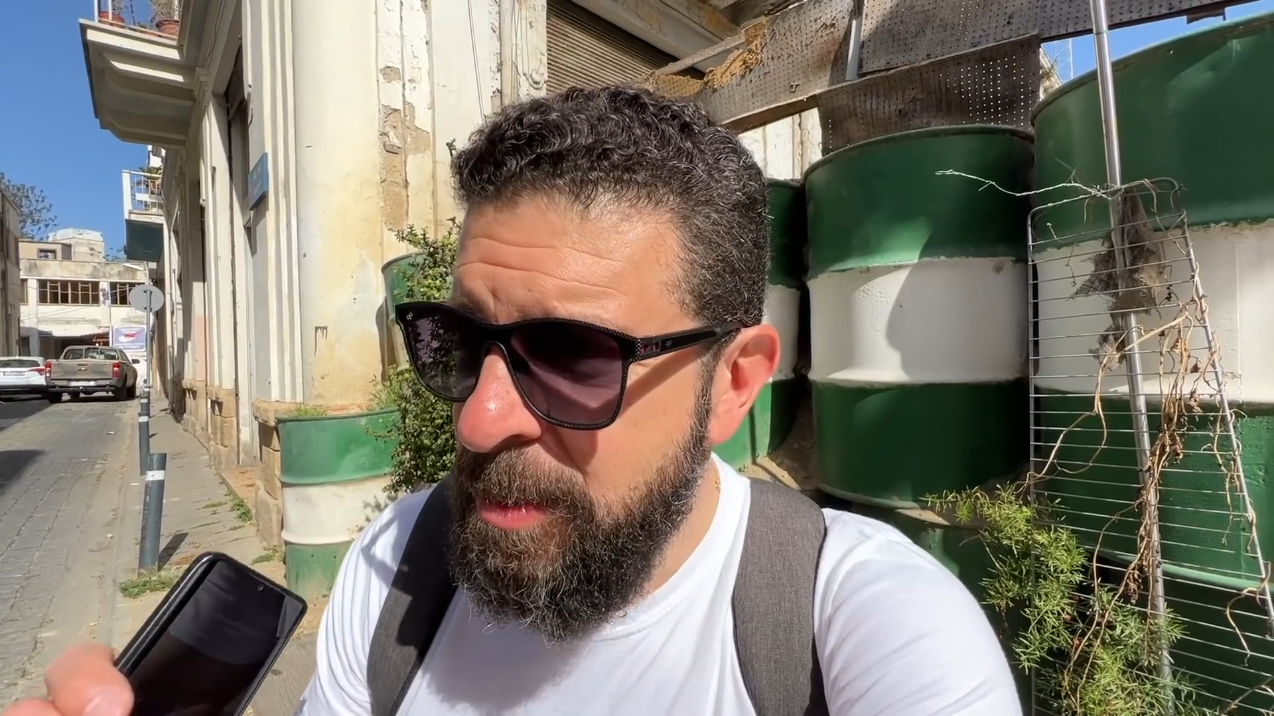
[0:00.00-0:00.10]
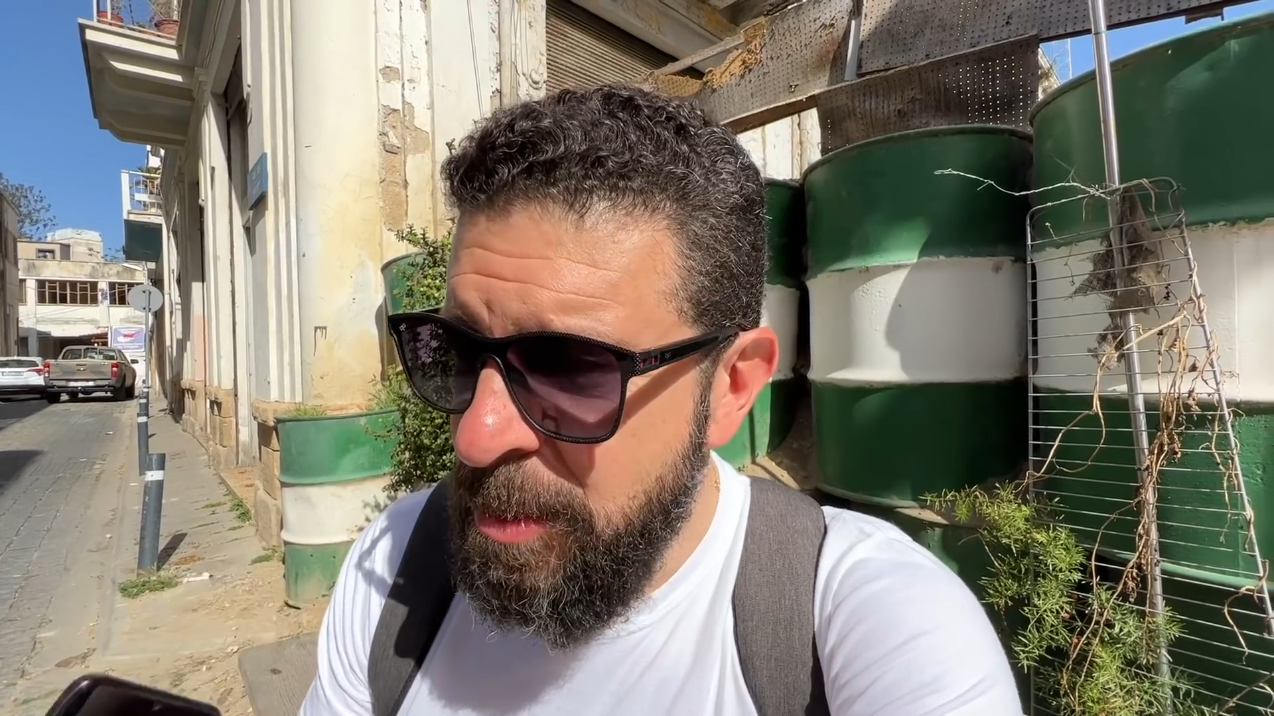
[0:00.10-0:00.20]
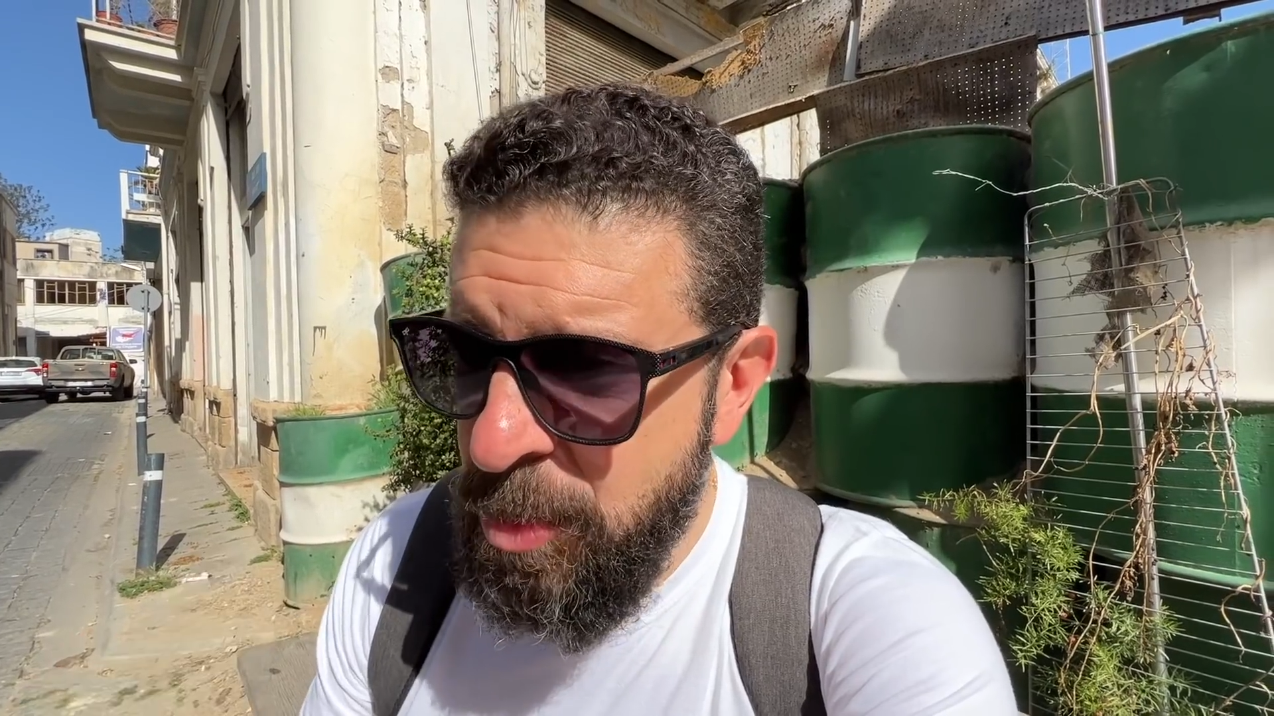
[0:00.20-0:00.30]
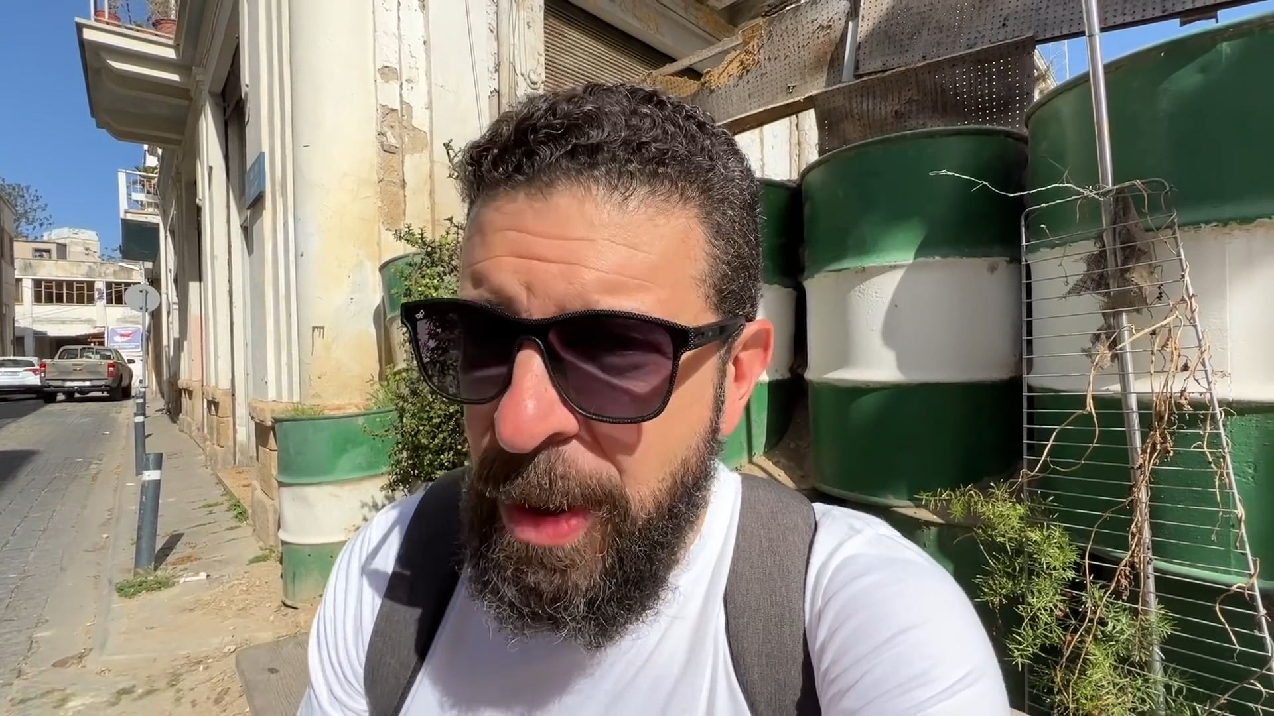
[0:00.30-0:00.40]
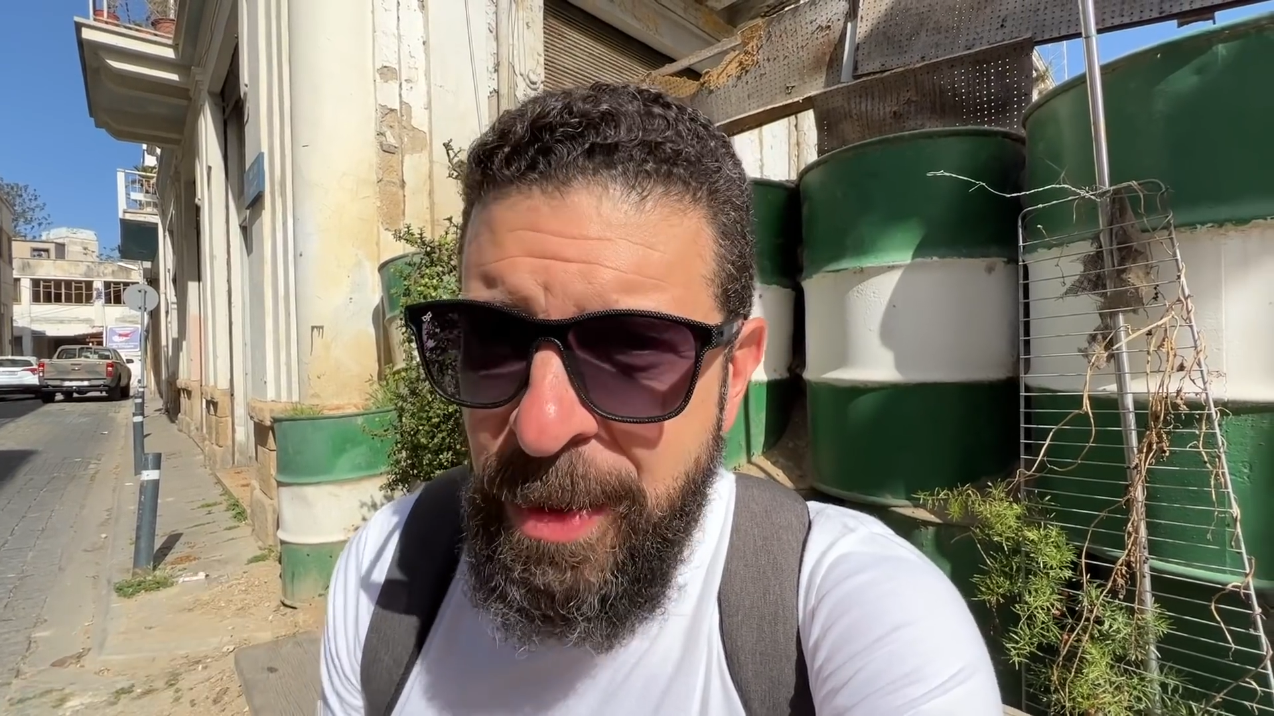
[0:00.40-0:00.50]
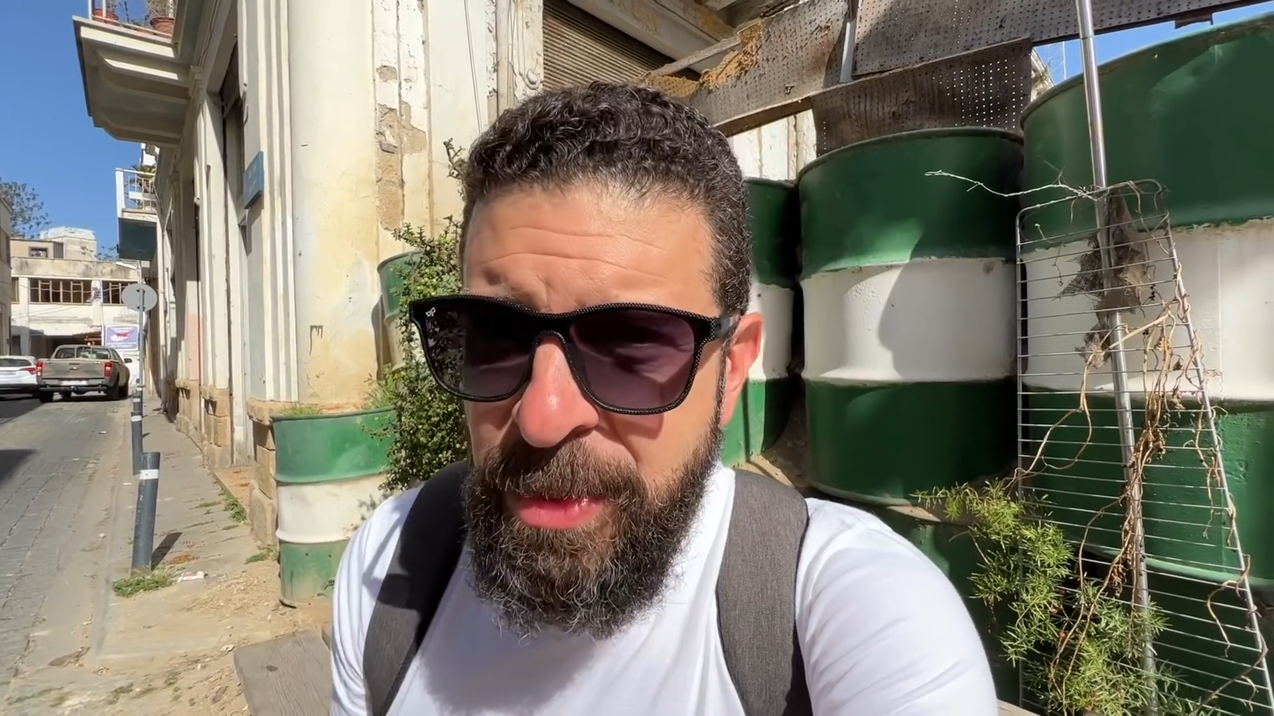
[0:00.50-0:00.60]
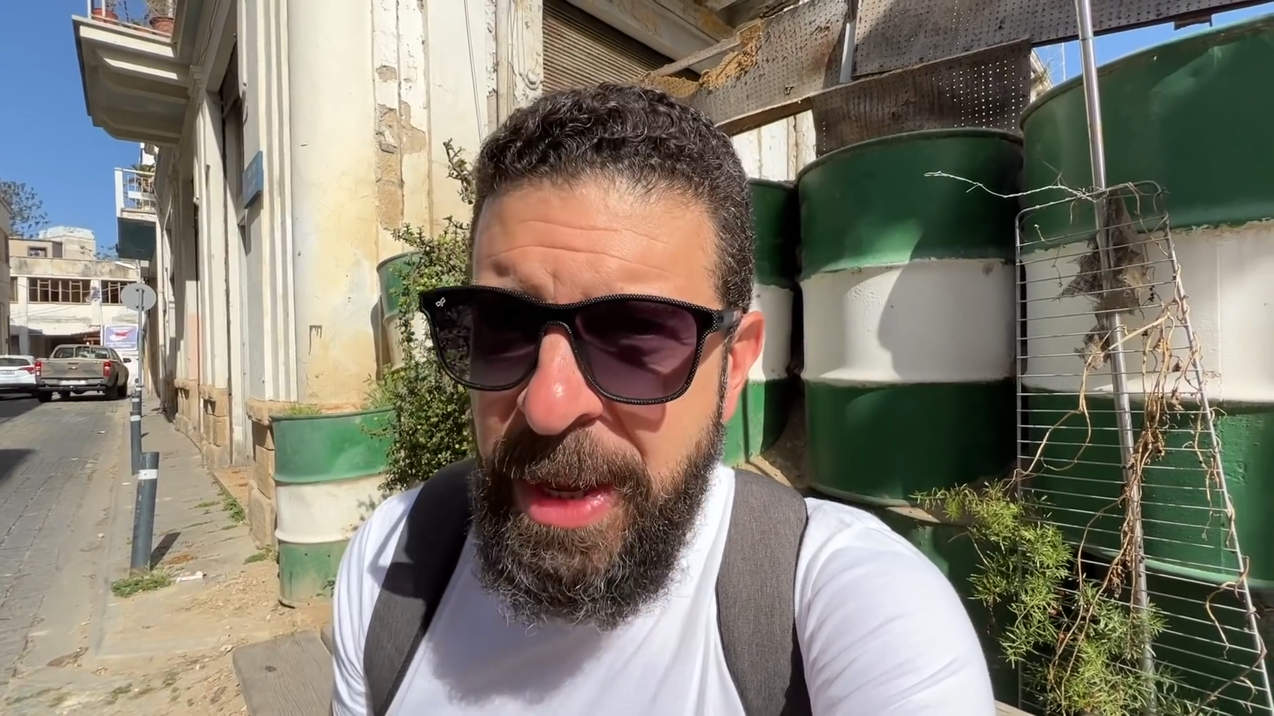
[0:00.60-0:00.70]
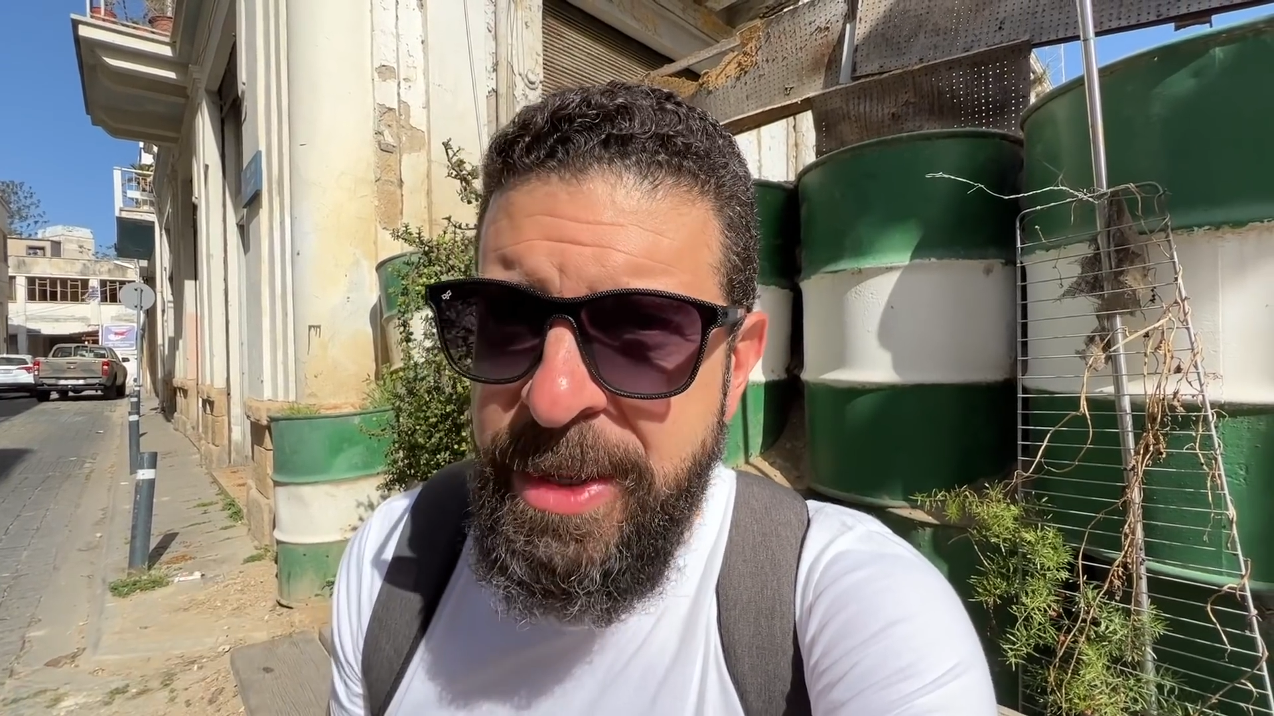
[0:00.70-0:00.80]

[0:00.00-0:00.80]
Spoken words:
to travel